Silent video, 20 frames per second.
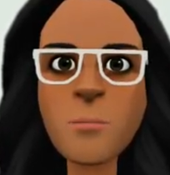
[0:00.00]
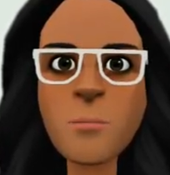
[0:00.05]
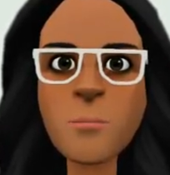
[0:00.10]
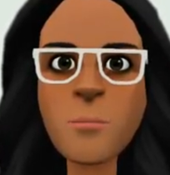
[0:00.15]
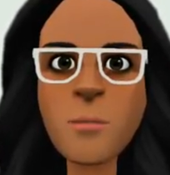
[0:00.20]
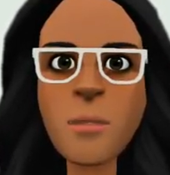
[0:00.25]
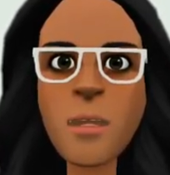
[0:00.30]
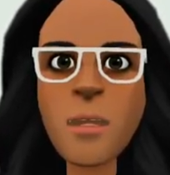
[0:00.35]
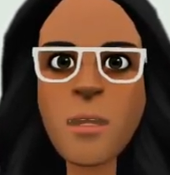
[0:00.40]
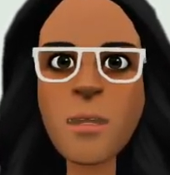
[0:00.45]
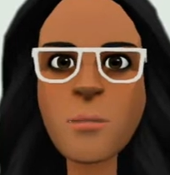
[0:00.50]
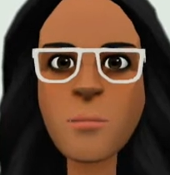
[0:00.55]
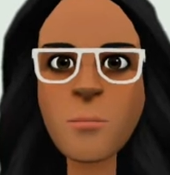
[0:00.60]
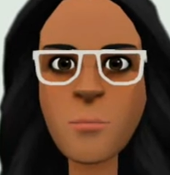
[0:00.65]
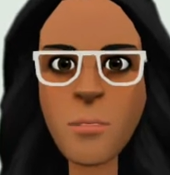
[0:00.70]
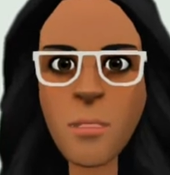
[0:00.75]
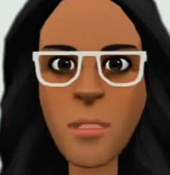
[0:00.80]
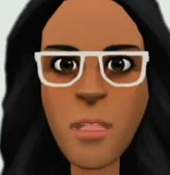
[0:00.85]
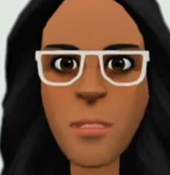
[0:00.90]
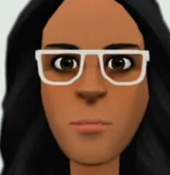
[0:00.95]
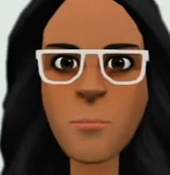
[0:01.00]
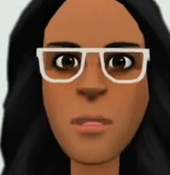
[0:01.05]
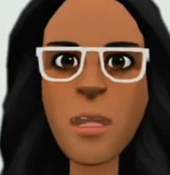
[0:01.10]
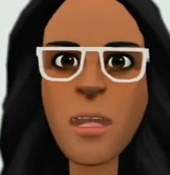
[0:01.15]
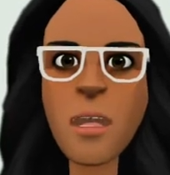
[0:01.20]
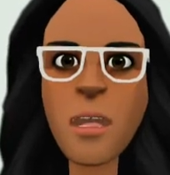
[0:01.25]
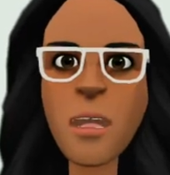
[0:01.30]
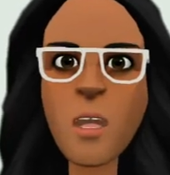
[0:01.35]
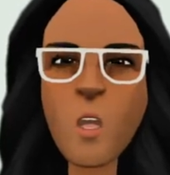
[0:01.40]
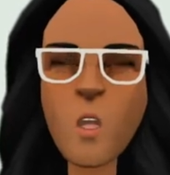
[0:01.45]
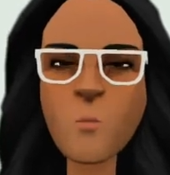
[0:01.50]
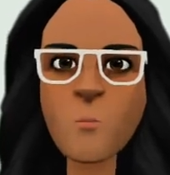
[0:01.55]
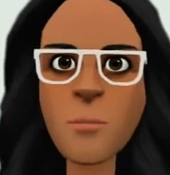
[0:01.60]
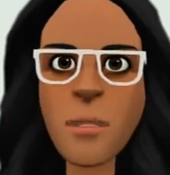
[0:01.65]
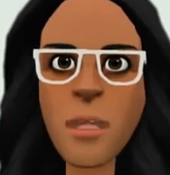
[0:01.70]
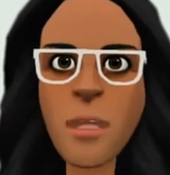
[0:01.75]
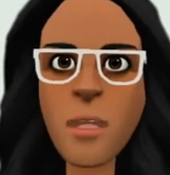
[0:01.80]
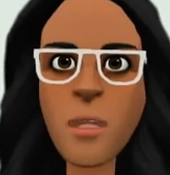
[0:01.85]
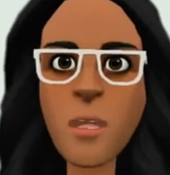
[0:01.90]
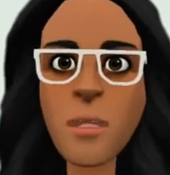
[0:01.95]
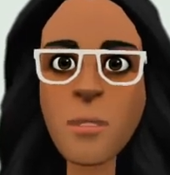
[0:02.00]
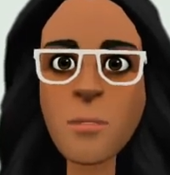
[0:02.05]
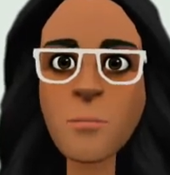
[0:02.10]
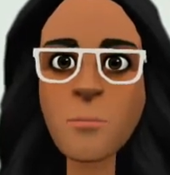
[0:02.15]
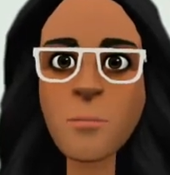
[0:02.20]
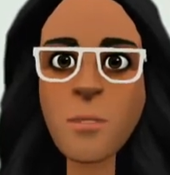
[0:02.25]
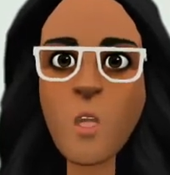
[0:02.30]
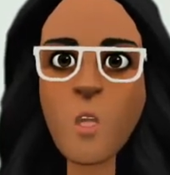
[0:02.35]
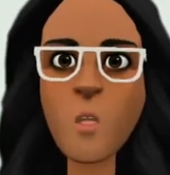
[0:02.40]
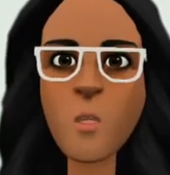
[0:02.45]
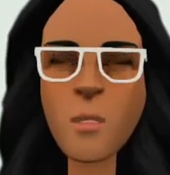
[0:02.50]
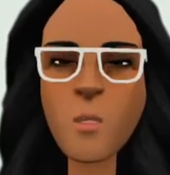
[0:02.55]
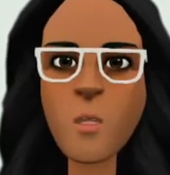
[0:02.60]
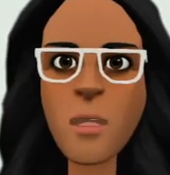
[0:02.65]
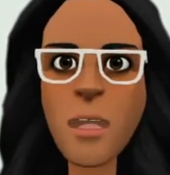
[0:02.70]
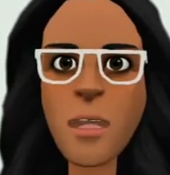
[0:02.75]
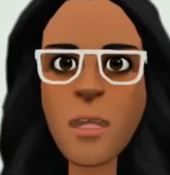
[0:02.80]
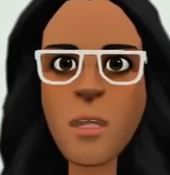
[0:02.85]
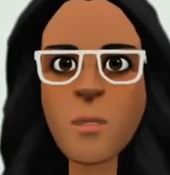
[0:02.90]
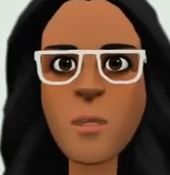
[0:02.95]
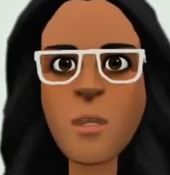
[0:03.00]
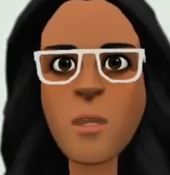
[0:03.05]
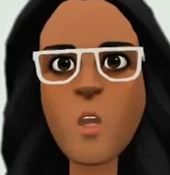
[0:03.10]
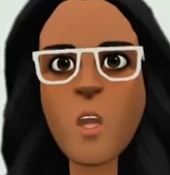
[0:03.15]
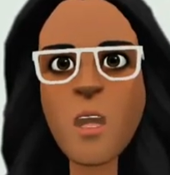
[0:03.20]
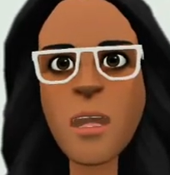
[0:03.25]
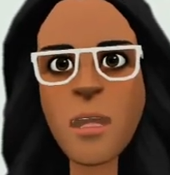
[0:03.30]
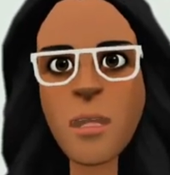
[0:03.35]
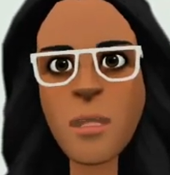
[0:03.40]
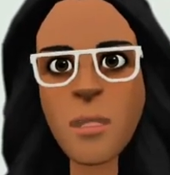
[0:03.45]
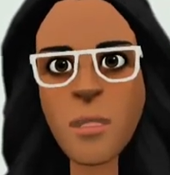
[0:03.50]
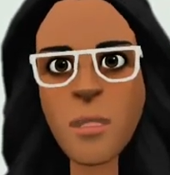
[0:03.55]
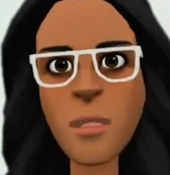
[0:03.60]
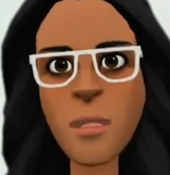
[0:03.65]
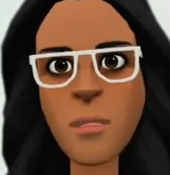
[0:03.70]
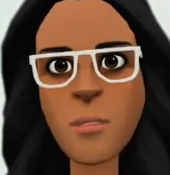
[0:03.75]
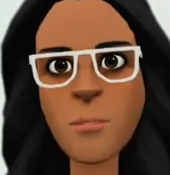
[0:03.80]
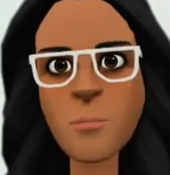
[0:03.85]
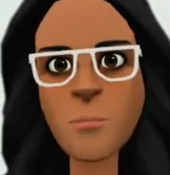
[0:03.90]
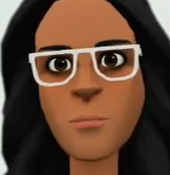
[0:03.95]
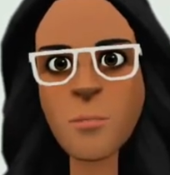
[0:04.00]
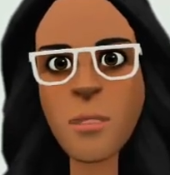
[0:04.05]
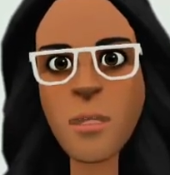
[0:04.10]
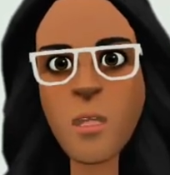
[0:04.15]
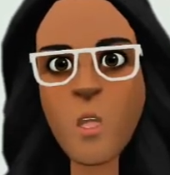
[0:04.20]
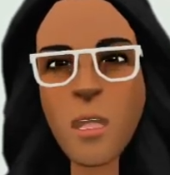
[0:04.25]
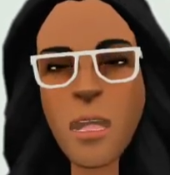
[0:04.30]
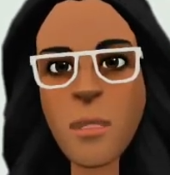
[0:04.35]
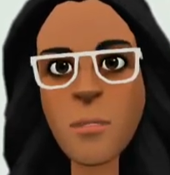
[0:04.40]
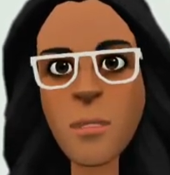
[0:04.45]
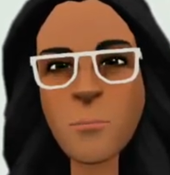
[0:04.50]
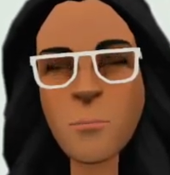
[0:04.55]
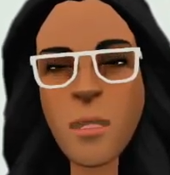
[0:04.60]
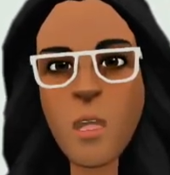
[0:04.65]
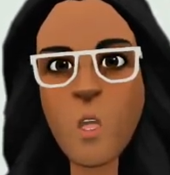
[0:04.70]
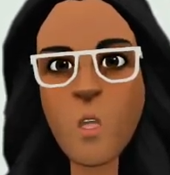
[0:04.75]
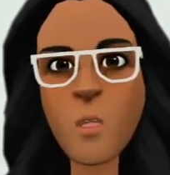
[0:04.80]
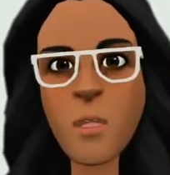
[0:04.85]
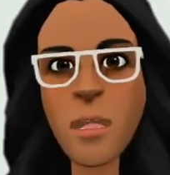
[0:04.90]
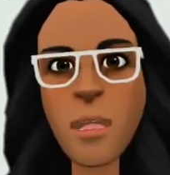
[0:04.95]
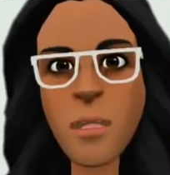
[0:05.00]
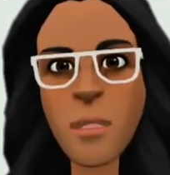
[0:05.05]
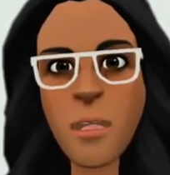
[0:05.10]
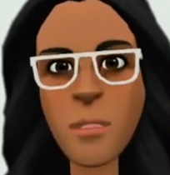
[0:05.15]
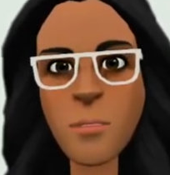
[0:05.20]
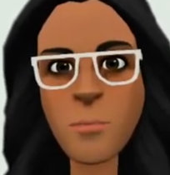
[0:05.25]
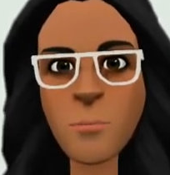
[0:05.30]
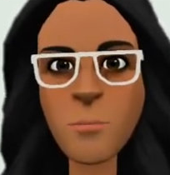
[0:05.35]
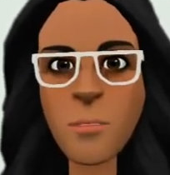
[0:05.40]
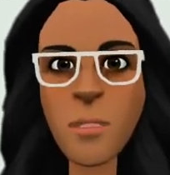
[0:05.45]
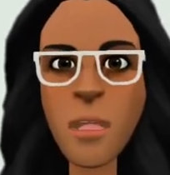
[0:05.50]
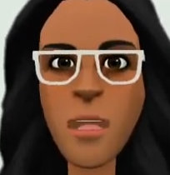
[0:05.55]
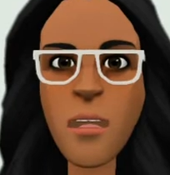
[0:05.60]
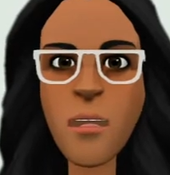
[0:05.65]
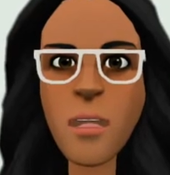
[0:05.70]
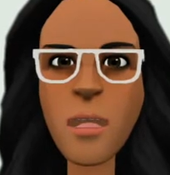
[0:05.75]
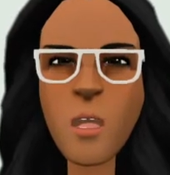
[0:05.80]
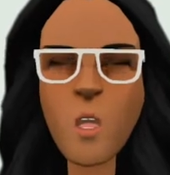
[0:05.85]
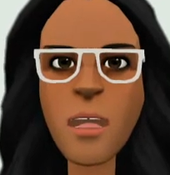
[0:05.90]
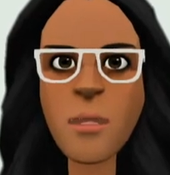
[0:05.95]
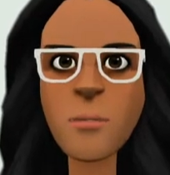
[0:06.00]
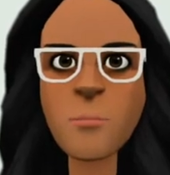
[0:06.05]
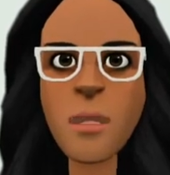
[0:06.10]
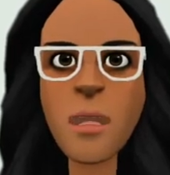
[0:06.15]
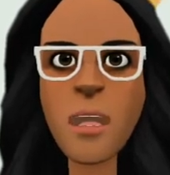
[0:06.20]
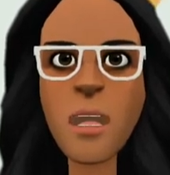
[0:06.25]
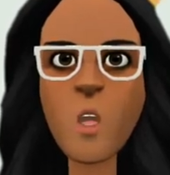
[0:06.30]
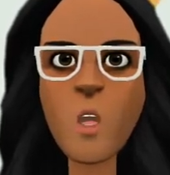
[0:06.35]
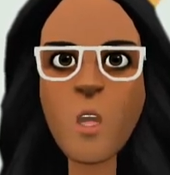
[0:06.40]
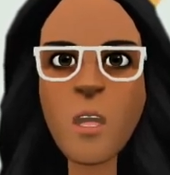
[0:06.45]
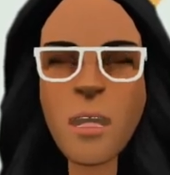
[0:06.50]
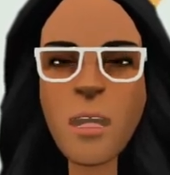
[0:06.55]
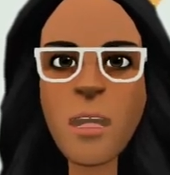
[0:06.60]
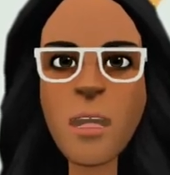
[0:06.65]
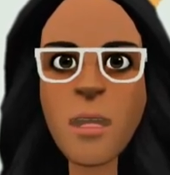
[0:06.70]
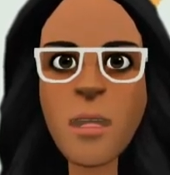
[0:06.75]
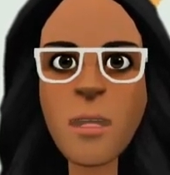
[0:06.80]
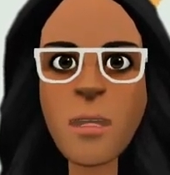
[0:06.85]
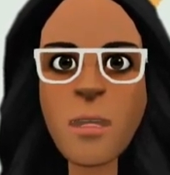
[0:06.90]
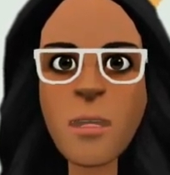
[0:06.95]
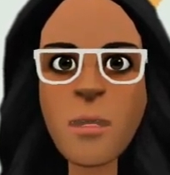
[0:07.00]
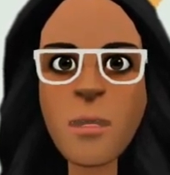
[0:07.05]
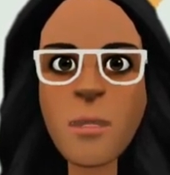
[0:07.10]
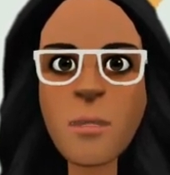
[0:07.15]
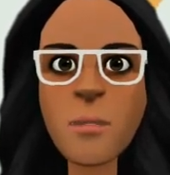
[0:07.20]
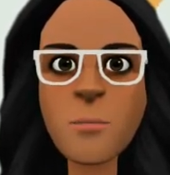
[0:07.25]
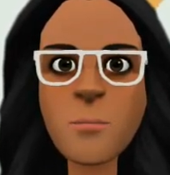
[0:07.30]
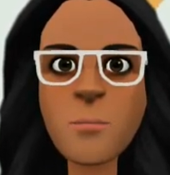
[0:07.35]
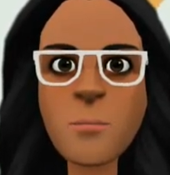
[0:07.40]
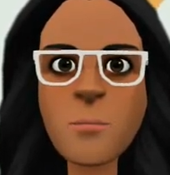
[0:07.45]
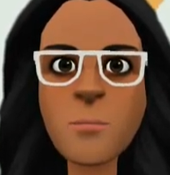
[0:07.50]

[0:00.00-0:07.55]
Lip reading: And animation or picture also enters through the eyes and will be processed in visual pictorial channel.